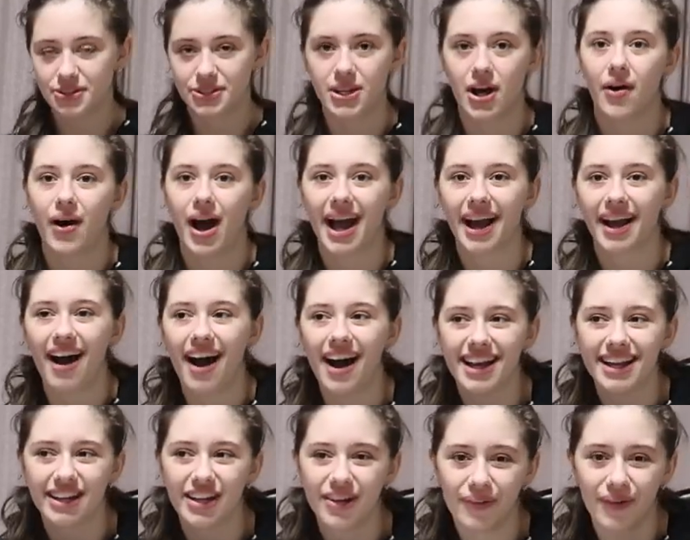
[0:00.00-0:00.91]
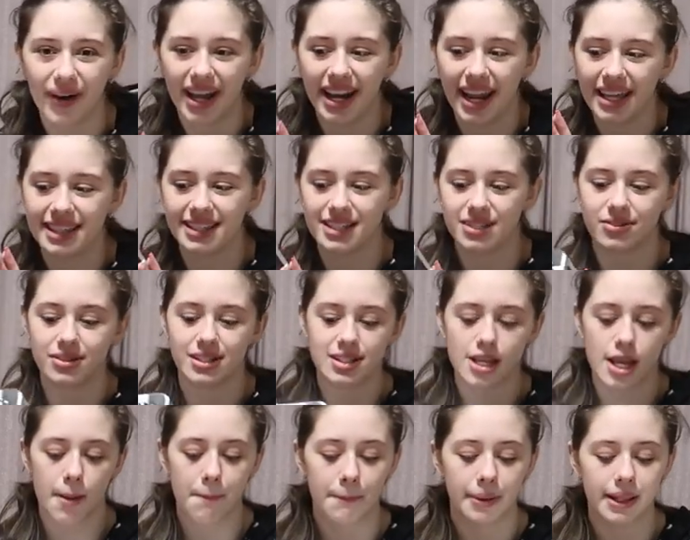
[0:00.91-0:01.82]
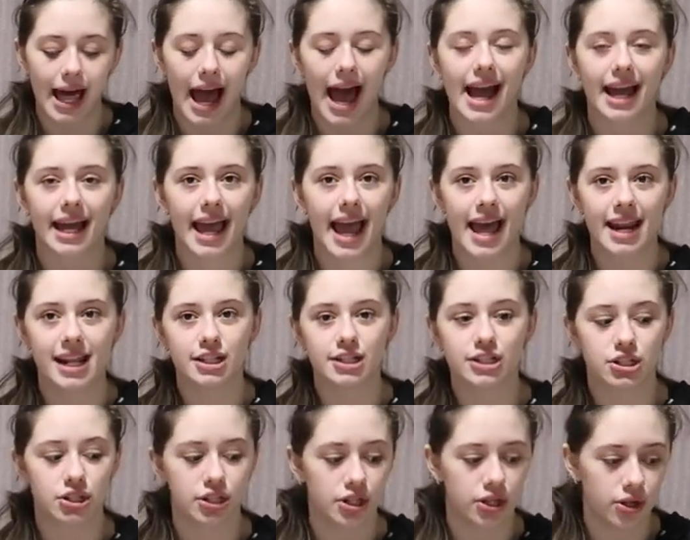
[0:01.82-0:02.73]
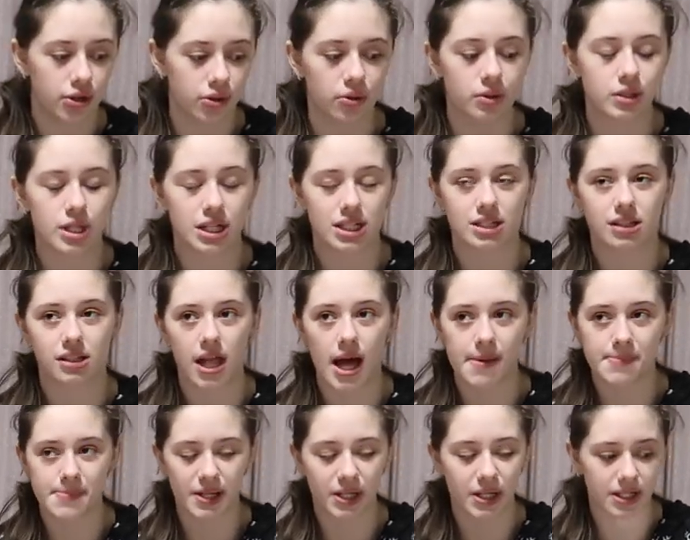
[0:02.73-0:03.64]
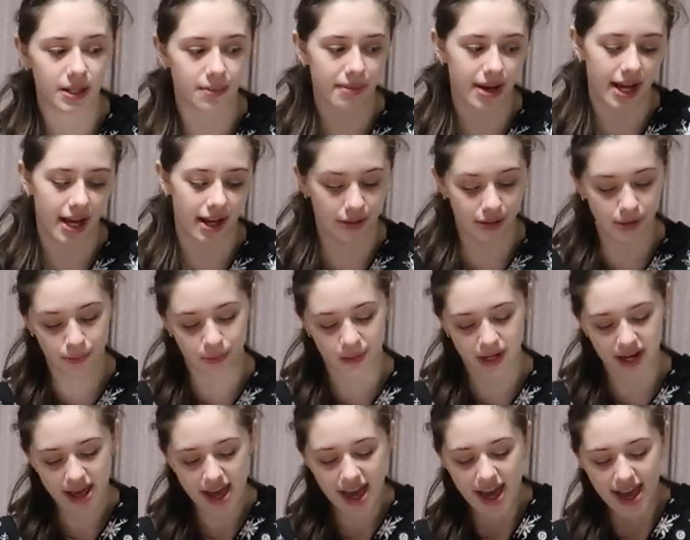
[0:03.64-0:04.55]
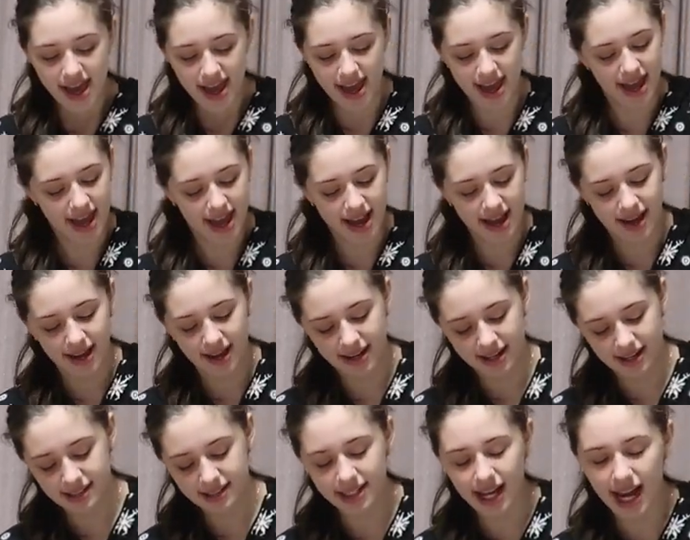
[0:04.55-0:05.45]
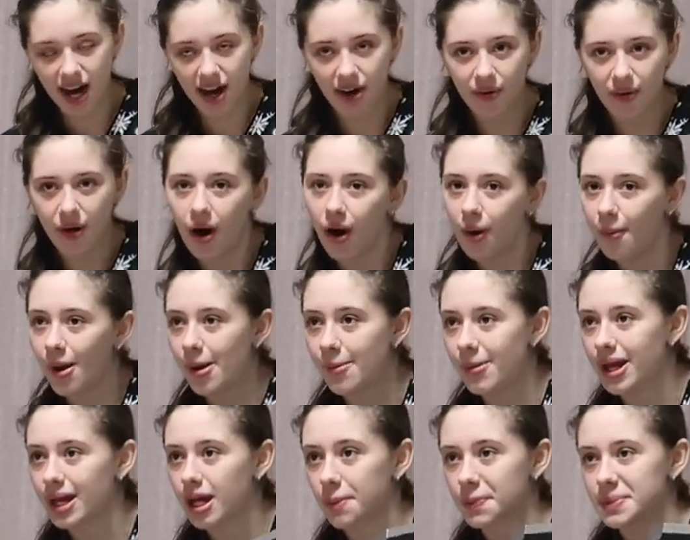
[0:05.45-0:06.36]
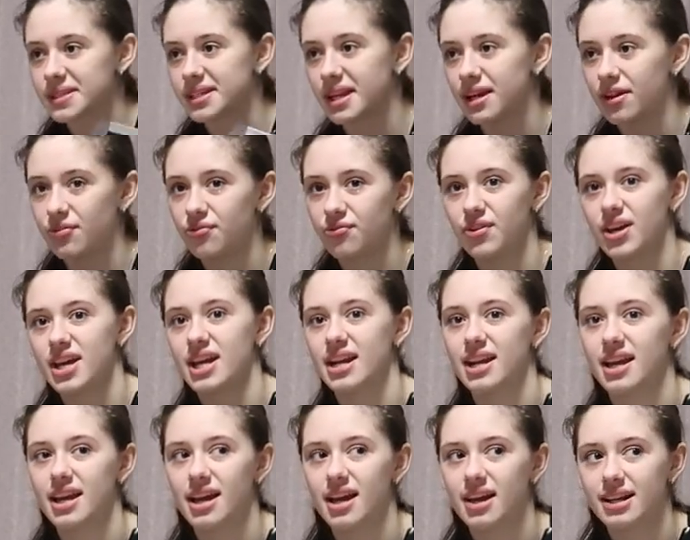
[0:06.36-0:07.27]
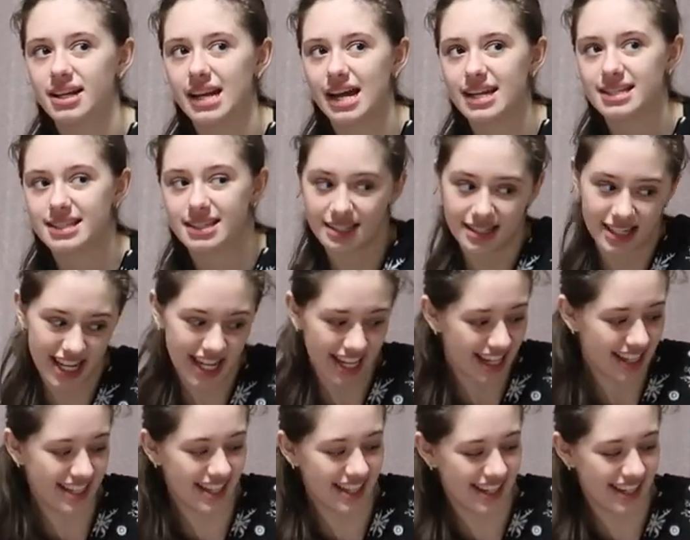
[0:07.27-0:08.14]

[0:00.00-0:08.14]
So I got a new one, and this one's like black, and it's huge. It's a lot bigger than my other one, and now all my makeup is gonna fit in it nicely.